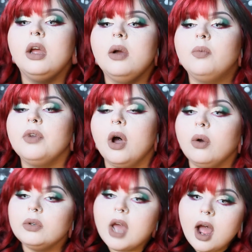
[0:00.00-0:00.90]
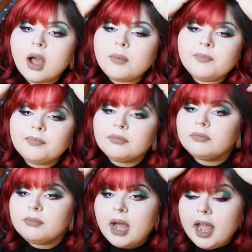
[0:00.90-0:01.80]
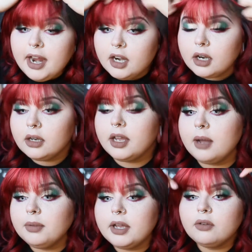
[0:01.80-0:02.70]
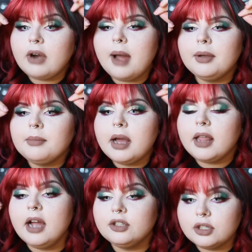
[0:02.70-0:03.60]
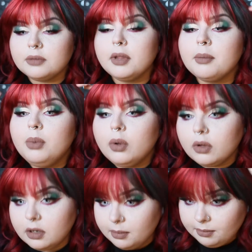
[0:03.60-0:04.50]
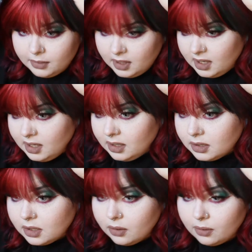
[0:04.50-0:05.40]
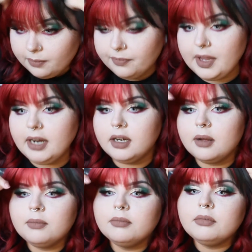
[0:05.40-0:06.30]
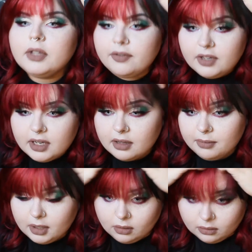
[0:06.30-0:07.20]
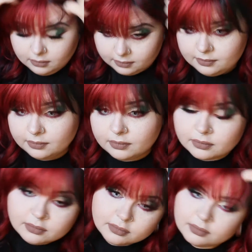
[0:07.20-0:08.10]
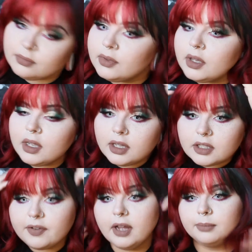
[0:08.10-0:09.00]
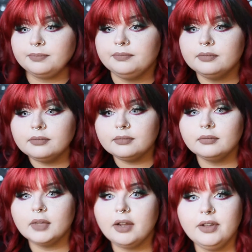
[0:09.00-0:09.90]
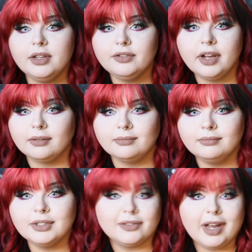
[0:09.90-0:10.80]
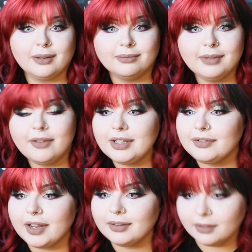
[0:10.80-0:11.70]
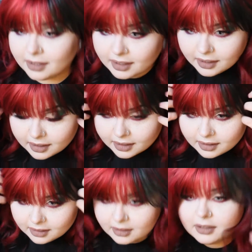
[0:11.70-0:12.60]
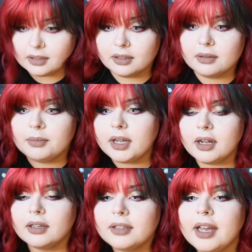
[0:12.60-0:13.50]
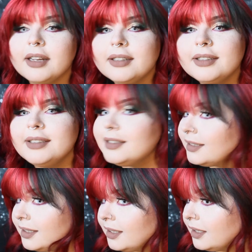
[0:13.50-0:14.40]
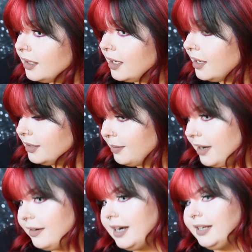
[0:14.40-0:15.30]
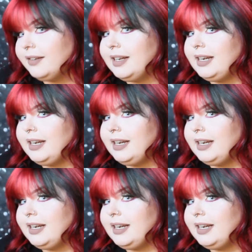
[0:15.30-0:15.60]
the whole time my hair kept like grabbing my lashes and like pulling them. So they ended up lifting in the middle. It's fine. Everything's fine. It's fine. Everything's fine. But yeah. Here's my red and green